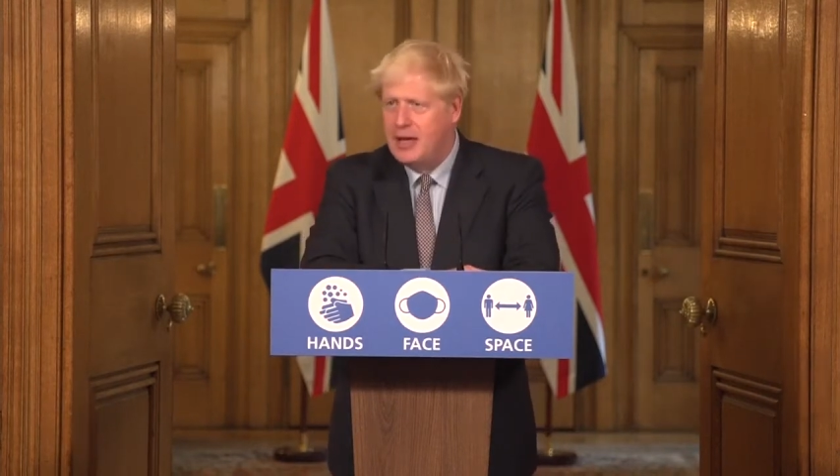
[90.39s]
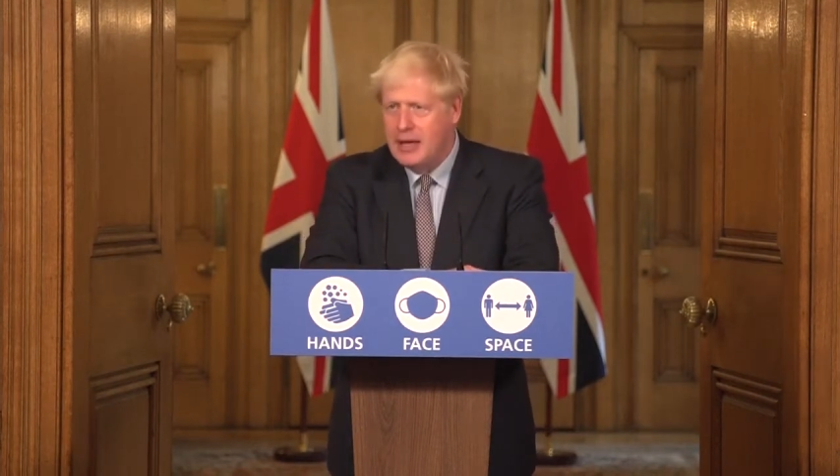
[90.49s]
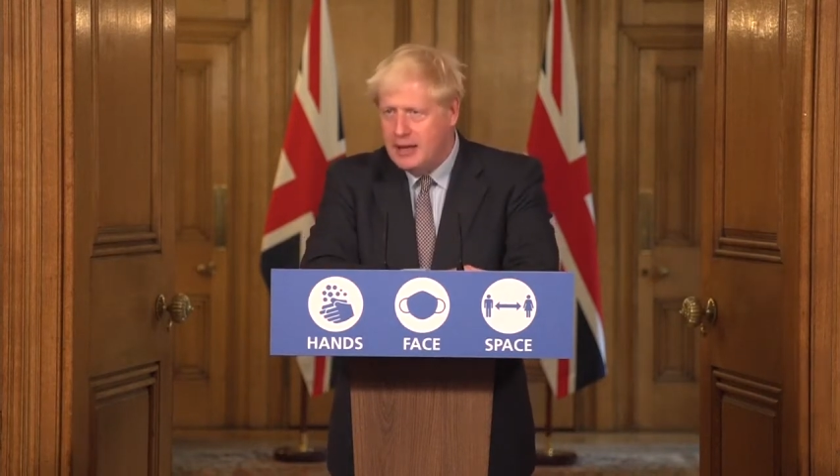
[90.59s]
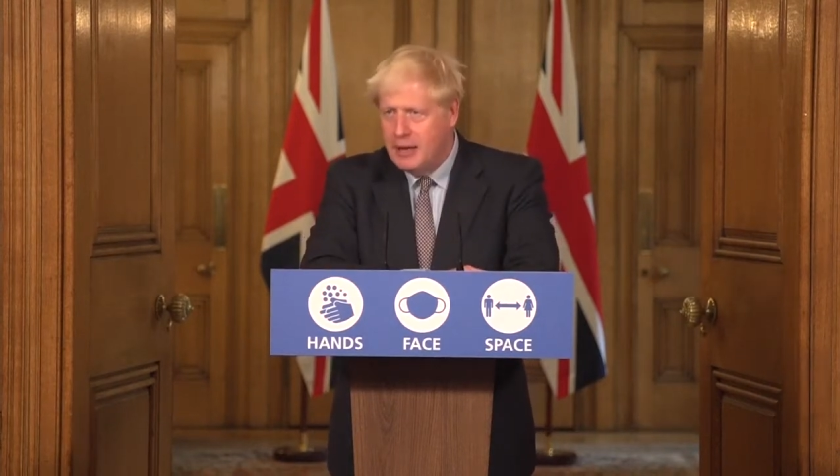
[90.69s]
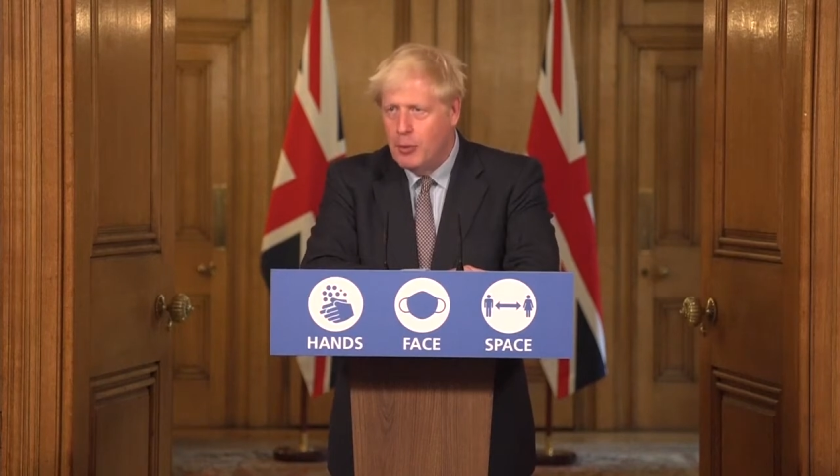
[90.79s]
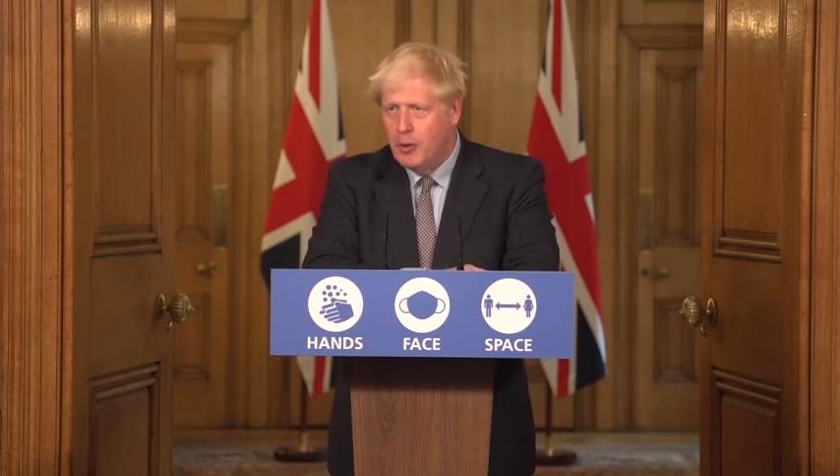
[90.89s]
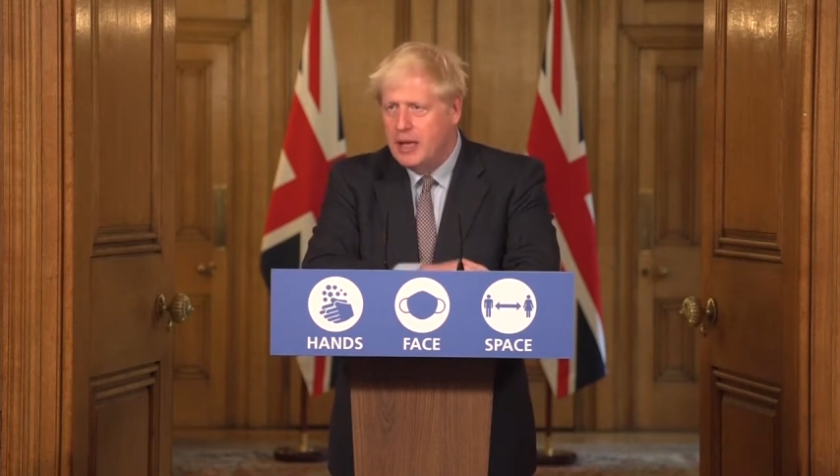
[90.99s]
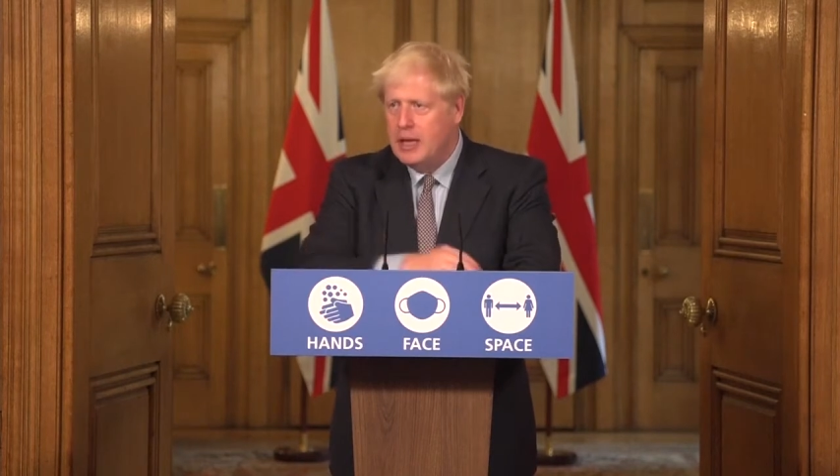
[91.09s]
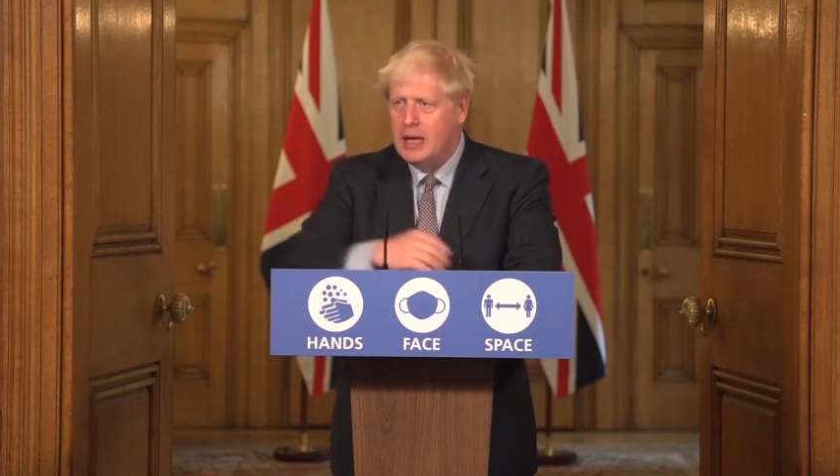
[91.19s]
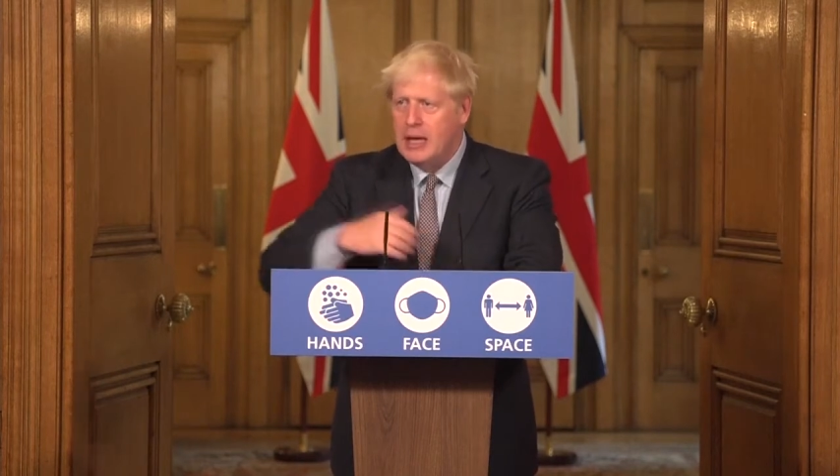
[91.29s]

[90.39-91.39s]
in the morning.